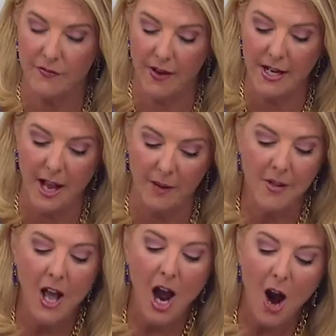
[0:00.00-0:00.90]
to find out.
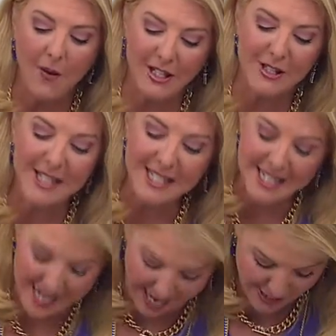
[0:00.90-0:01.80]
All right, so this
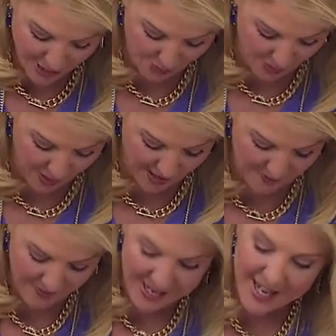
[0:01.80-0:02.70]
next
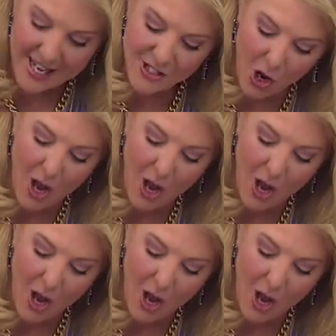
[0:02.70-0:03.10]
one is